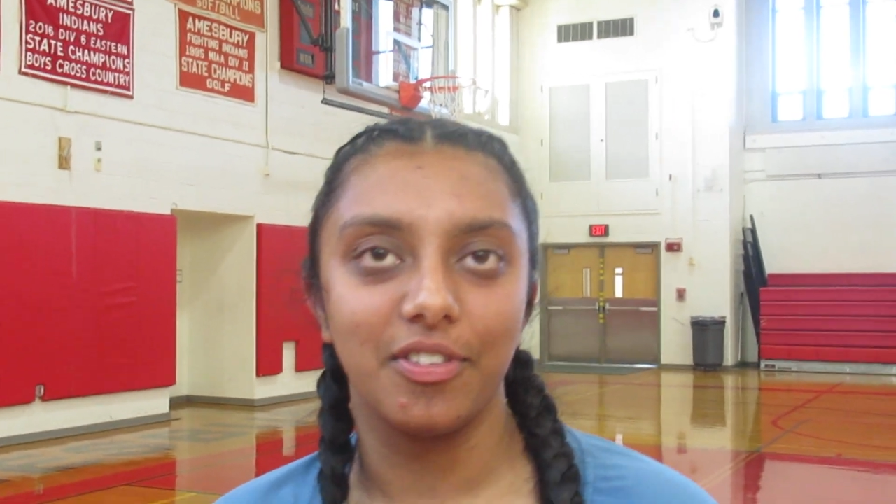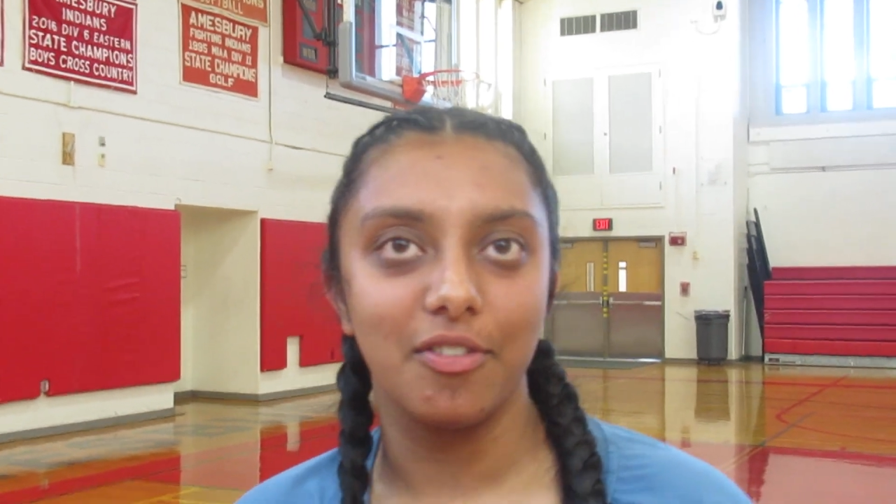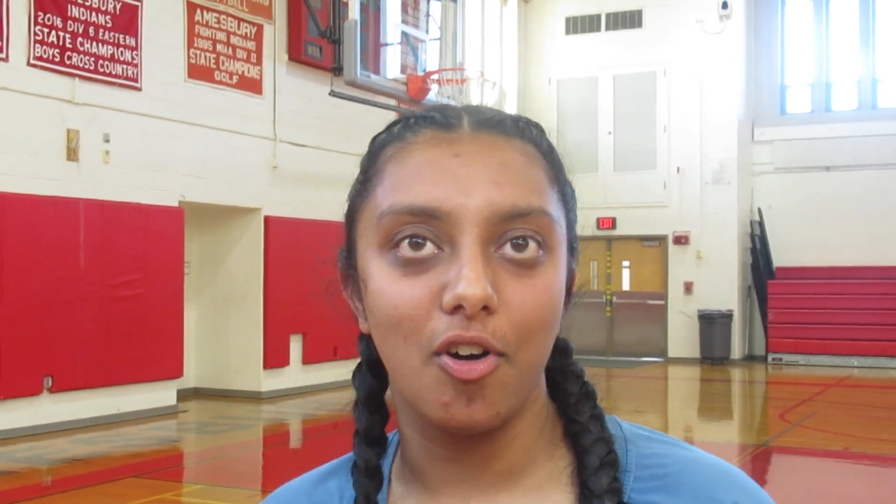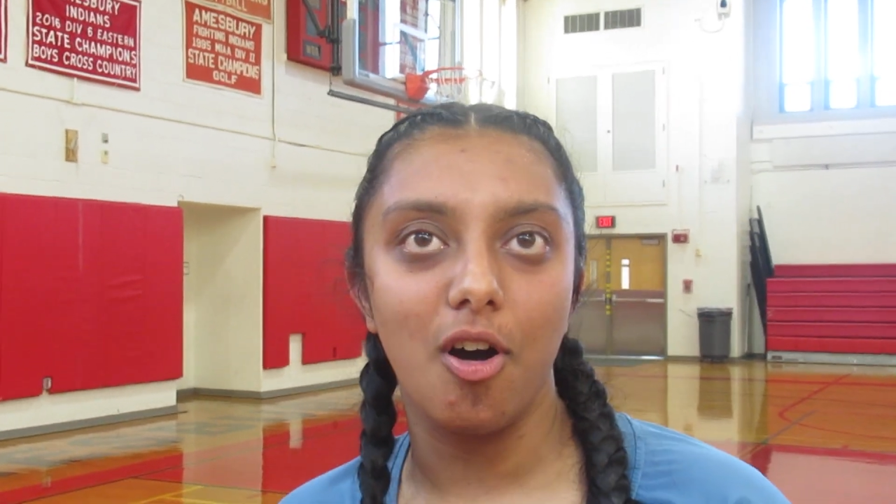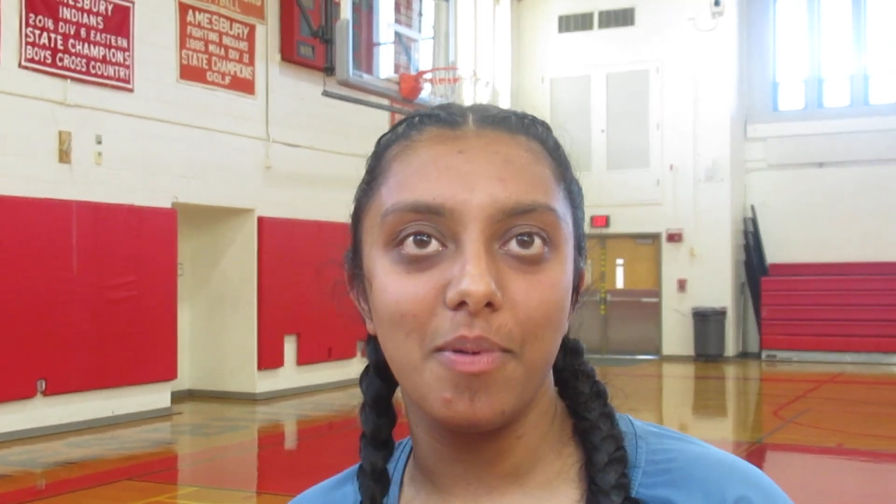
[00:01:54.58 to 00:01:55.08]

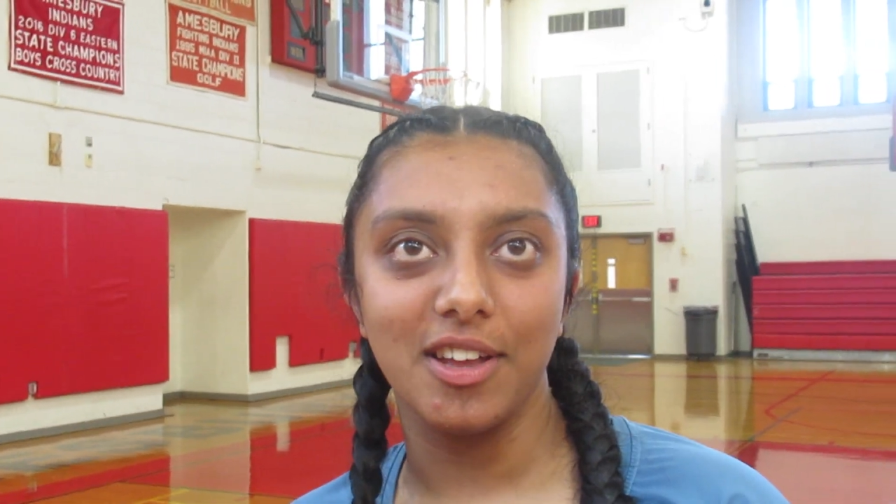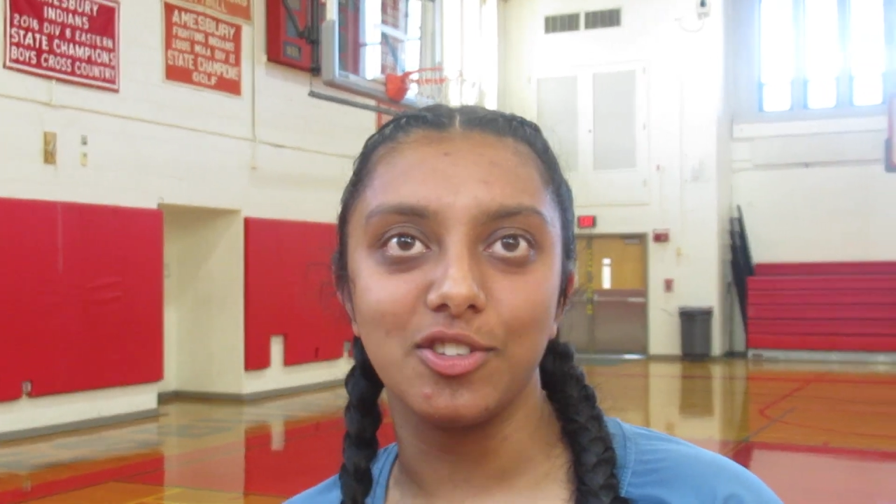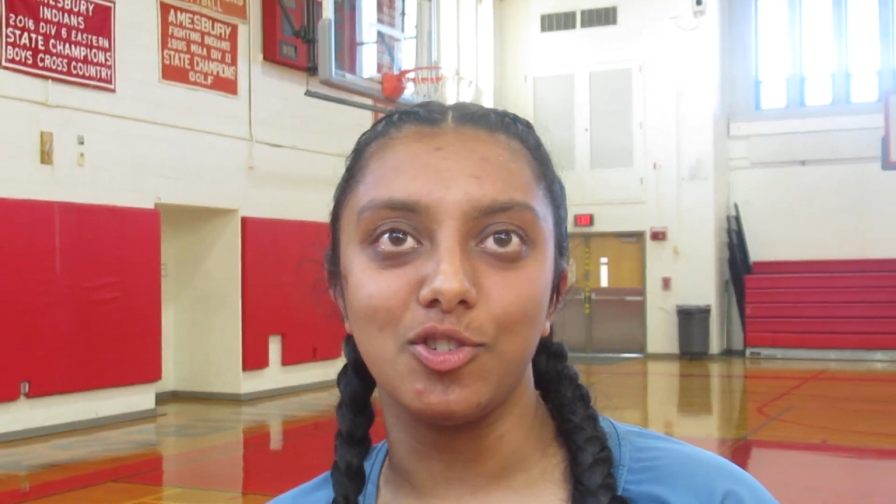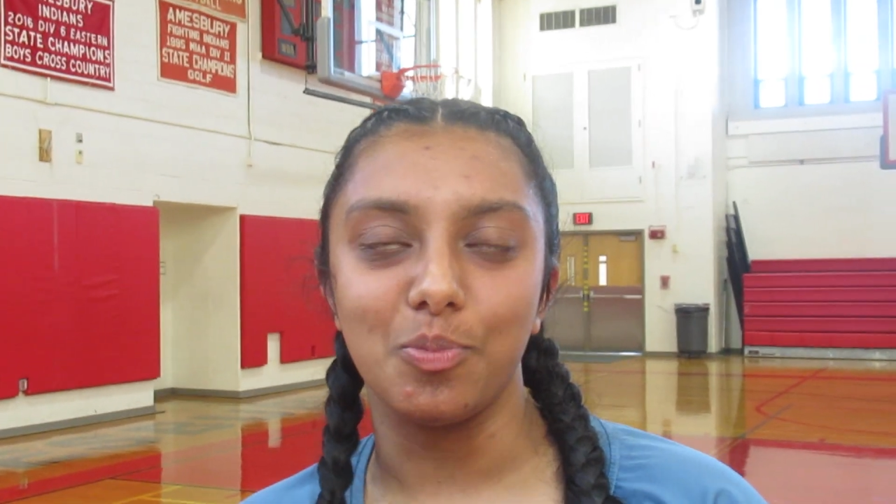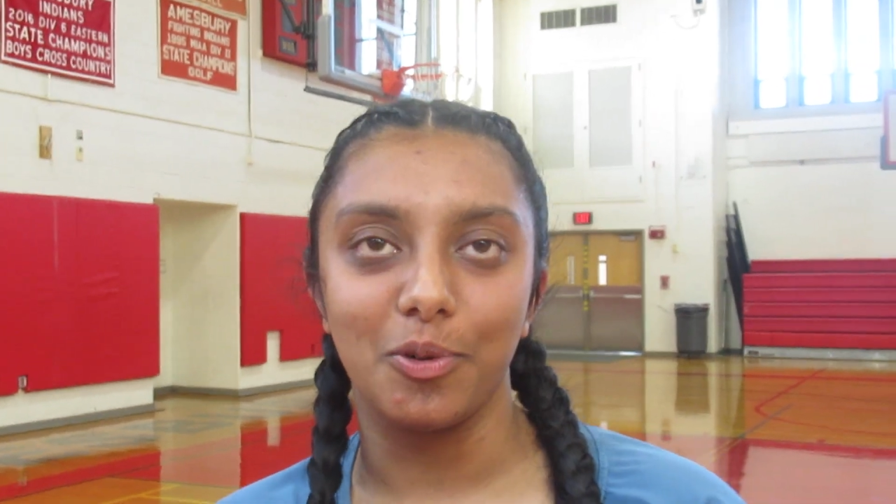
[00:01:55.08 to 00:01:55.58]
They've all been
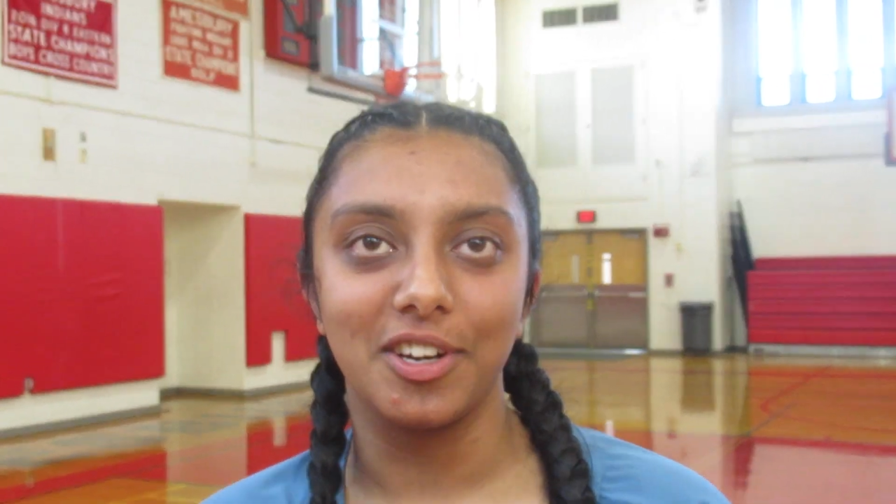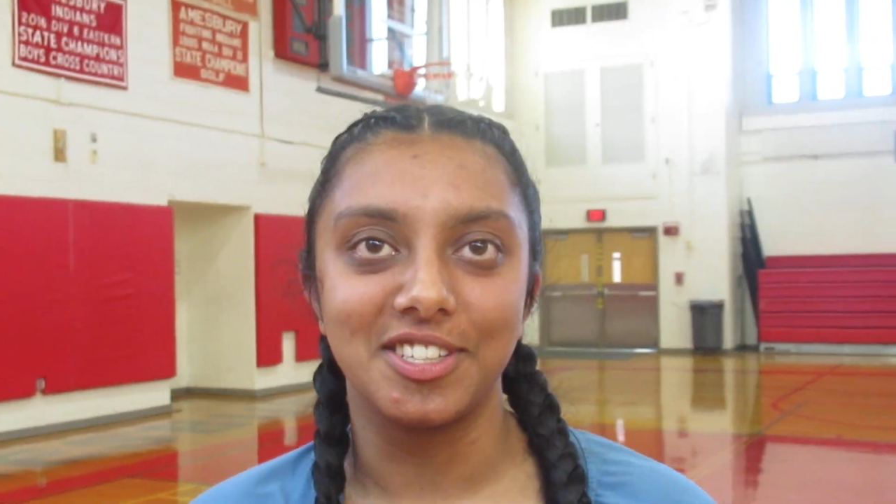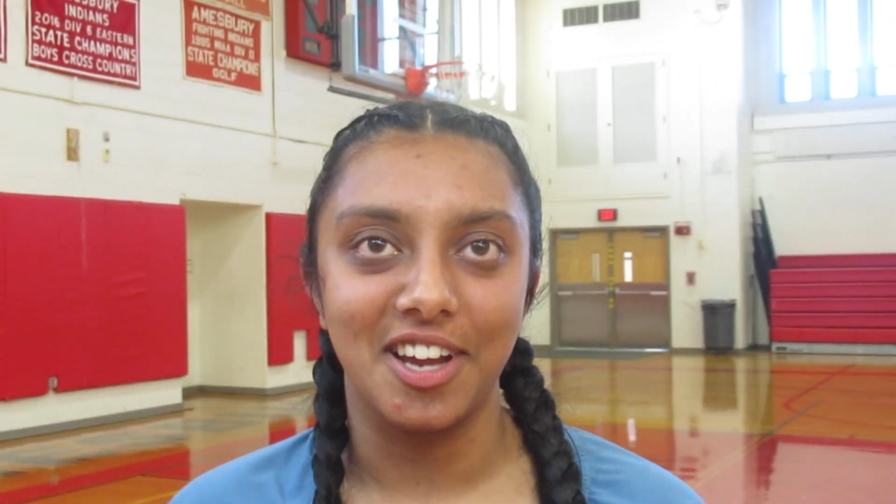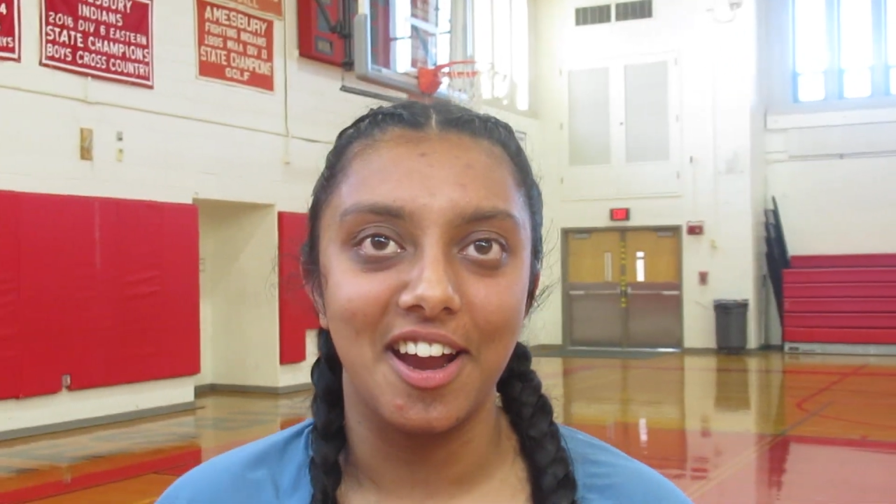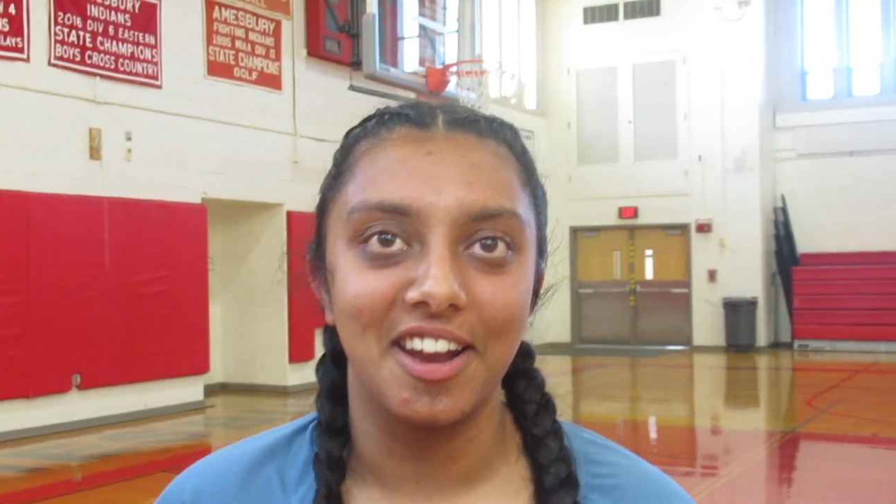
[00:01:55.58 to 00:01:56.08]
super
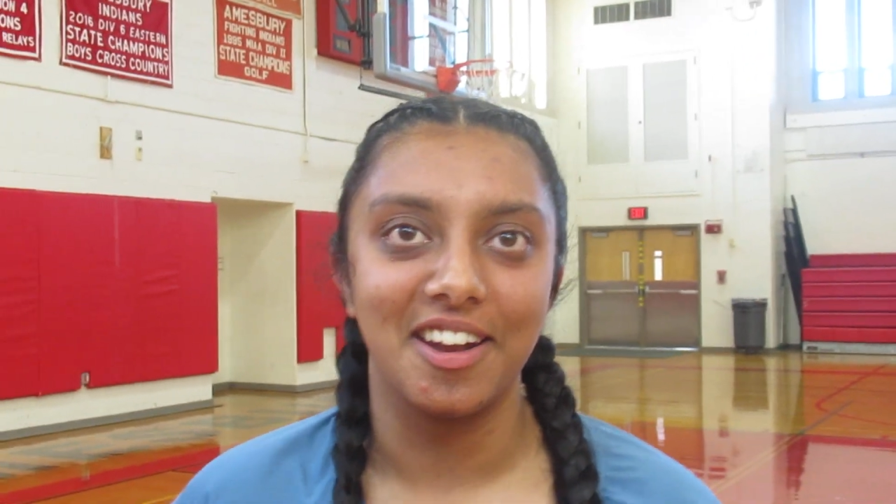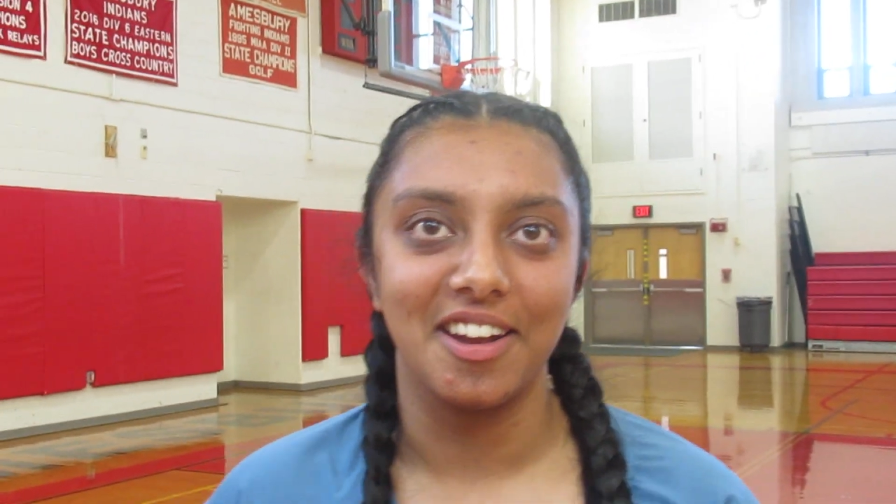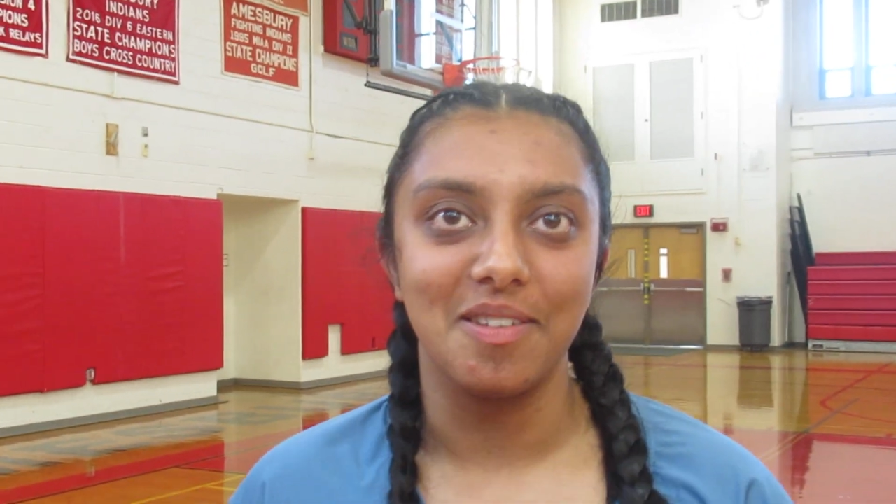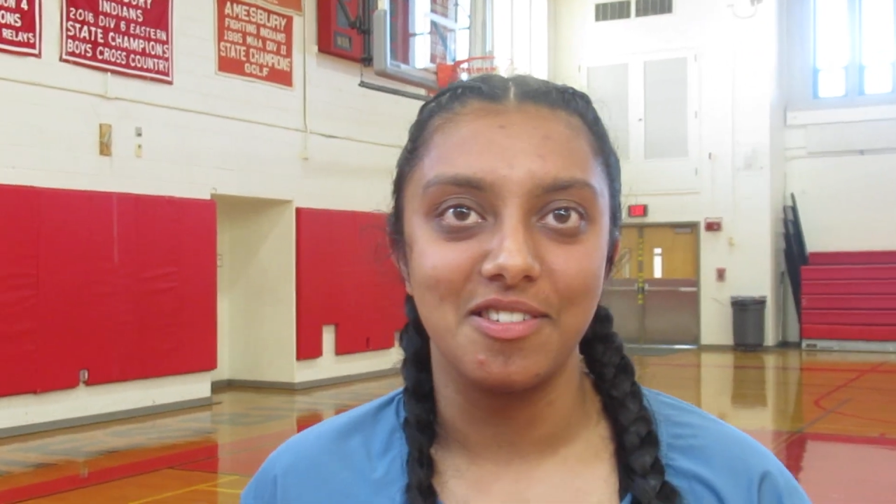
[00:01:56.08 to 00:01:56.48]
excited